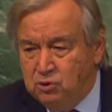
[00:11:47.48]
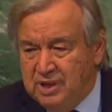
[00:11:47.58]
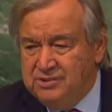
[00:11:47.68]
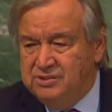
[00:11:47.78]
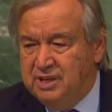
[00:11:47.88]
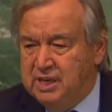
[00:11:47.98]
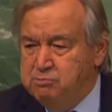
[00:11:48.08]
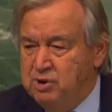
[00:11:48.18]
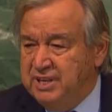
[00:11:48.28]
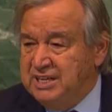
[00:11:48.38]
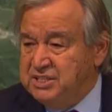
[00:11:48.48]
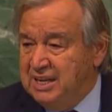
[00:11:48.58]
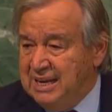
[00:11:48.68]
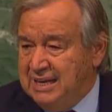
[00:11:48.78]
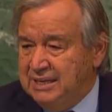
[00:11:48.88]
anticipating
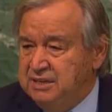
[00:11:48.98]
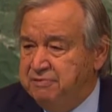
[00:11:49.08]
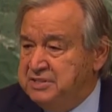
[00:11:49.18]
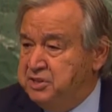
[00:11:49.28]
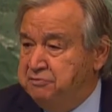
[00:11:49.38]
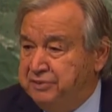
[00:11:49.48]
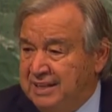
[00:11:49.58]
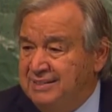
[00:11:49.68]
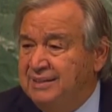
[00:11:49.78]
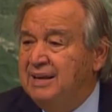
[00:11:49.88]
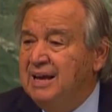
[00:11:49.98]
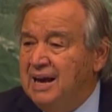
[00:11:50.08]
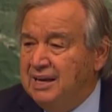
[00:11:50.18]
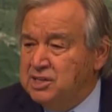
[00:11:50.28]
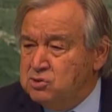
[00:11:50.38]
flashpoints that could erupt
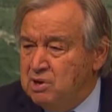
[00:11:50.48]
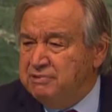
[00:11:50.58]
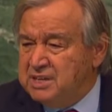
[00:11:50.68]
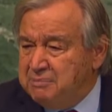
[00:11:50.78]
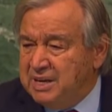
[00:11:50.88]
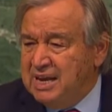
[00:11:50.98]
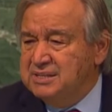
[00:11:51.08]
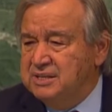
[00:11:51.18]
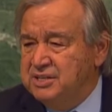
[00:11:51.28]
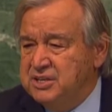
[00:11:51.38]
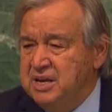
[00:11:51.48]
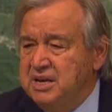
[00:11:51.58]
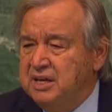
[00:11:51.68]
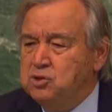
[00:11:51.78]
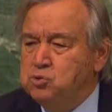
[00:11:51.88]
into violence, and
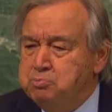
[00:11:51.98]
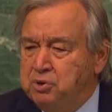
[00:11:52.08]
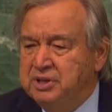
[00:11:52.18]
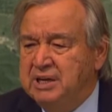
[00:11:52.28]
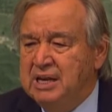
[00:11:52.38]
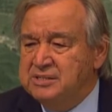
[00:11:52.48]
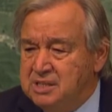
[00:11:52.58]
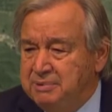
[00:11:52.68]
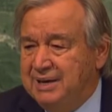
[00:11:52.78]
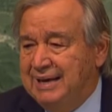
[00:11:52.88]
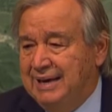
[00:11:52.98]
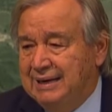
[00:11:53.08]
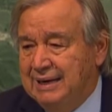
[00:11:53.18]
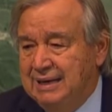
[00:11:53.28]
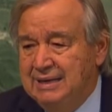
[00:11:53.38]
tackling emerging
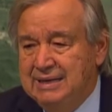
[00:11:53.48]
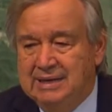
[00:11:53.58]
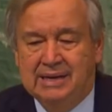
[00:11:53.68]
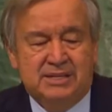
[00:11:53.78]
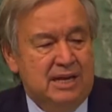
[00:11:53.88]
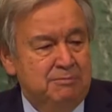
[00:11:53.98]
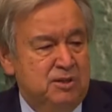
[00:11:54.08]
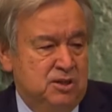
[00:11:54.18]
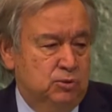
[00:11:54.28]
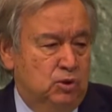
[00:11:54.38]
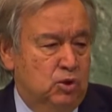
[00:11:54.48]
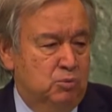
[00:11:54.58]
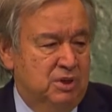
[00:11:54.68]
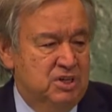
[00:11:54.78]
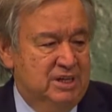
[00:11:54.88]
threats posed by cyber
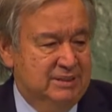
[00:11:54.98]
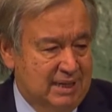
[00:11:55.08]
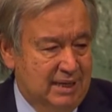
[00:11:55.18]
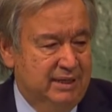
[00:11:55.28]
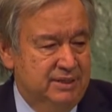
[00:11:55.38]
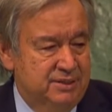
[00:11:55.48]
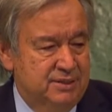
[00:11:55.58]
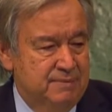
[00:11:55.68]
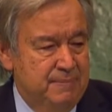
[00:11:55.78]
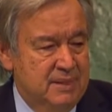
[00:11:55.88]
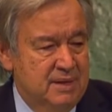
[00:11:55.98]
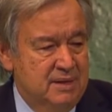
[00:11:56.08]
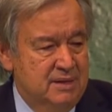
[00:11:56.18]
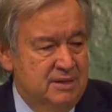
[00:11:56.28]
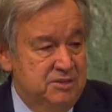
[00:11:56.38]
warfare and lethal
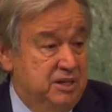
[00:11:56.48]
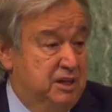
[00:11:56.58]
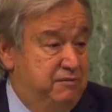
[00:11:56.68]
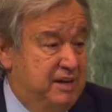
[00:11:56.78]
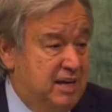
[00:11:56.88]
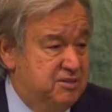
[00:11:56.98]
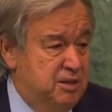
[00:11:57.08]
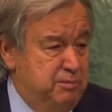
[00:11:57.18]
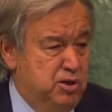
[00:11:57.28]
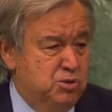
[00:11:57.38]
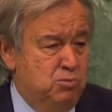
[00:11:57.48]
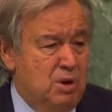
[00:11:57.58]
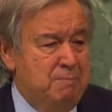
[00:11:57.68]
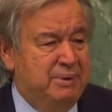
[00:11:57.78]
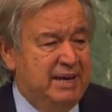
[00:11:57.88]
autonomous weapons.
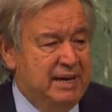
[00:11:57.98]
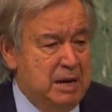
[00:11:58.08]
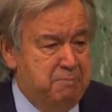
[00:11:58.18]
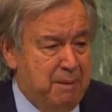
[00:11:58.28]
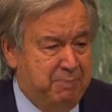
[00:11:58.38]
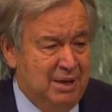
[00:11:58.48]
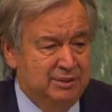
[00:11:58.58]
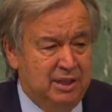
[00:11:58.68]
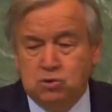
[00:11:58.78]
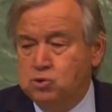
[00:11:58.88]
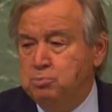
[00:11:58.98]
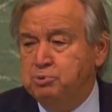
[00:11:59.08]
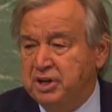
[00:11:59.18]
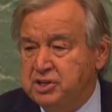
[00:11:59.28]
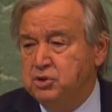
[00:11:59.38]
It means also
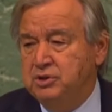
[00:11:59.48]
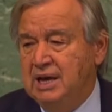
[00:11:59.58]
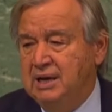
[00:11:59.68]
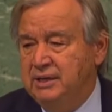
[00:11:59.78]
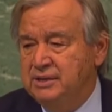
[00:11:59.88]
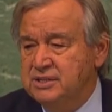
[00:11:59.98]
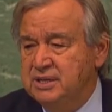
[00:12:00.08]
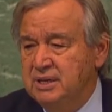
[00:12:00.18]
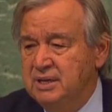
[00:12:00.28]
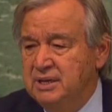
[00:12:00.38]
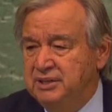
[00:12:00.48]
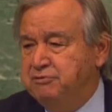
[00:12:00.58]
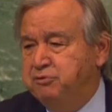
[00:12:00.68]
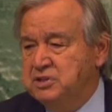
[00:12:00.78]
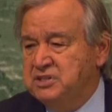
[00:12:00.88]
expanding the role of
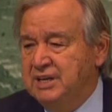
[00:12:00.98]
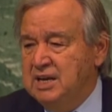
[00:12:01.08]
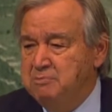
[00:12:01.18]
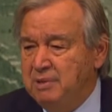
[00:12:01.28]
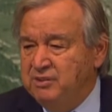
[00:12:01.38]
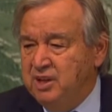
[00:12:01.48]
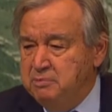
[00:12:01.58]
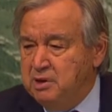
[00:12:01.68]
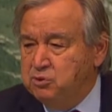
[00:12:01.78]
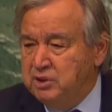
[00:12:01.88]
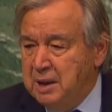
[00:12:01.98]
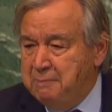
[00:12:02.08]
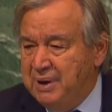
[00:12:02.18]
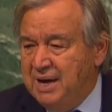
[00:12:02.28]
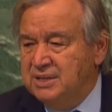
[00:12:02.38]
regional groups,
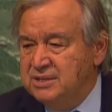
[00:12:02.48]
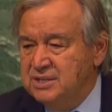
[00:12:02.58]
strengthening